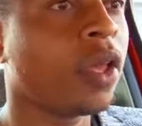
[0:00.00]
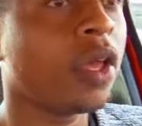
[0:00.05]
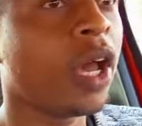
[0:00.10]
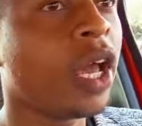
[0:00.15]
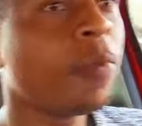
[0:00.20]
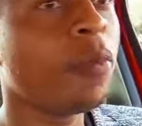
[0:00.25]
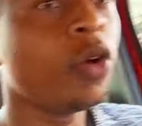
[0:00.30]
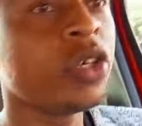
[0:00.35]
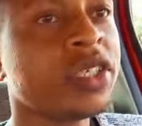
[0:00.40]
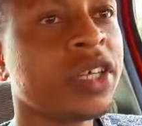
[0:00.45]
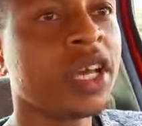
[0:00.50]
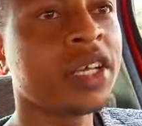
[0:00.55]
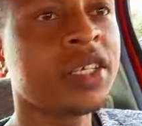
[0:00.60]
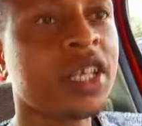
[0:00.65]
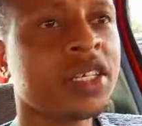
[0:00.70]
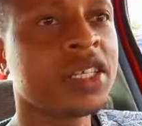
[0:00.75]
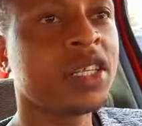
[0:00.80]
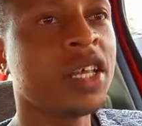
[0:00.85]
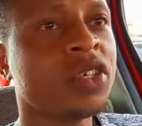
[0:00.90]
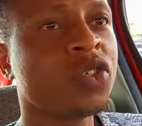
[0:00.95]
In most
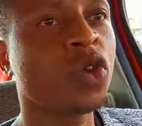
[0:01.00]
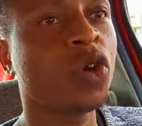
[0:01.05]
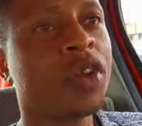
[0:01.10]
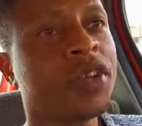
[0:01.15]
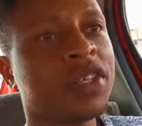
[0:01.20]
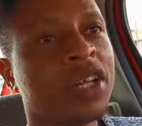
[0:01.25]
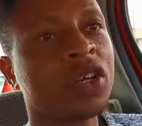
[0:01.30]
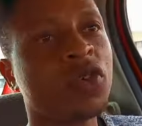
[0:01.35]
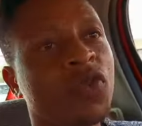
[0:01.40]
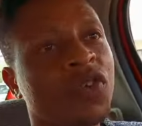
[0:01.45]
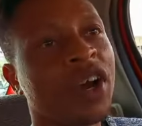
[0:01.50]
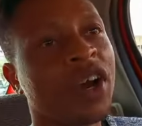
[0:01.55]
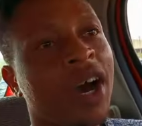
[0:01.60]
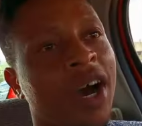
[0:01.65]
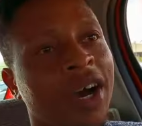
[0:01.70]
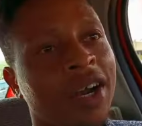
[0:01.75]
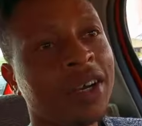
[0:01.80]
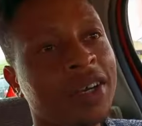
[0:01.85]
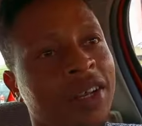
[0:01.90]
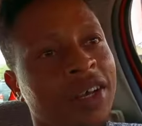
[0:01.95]
cases, the stories that we
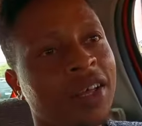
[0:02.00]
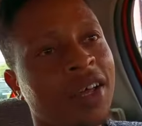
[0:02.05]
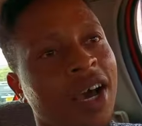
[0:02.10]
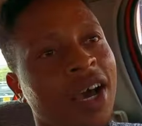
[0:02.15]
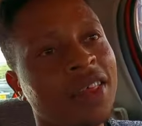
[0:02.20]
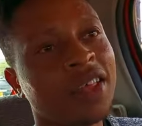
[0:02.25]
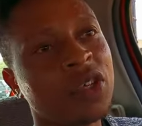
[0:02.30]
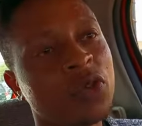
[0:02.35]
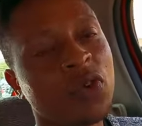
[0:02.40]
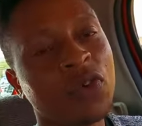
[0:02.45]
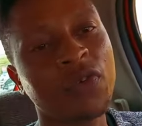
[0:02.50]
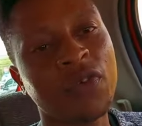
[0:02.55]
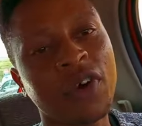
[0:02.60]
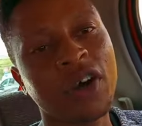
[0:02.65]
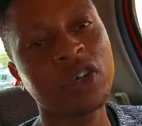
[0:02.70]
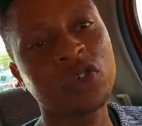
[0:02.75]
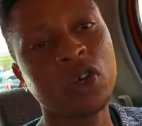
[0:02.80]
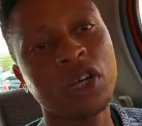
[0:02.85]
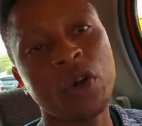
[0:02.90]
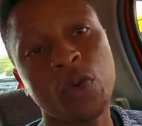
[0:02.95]
heard, others we
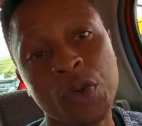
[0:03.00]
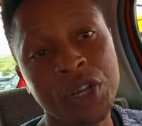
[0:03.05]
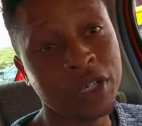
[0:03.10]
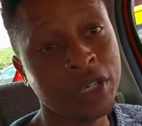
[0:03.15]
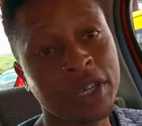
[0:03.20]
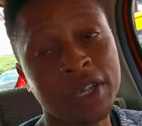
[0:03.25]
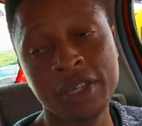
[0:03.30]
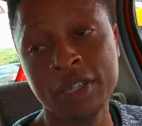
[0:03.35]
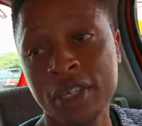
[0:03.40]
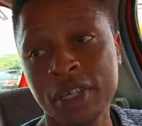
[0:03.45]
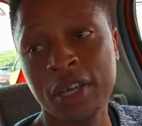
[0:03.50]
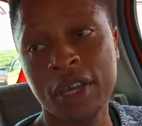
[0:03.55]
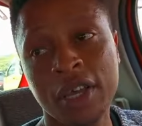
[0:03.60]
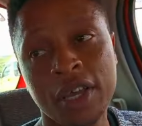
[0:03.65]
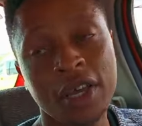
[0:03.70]
actually witnessed,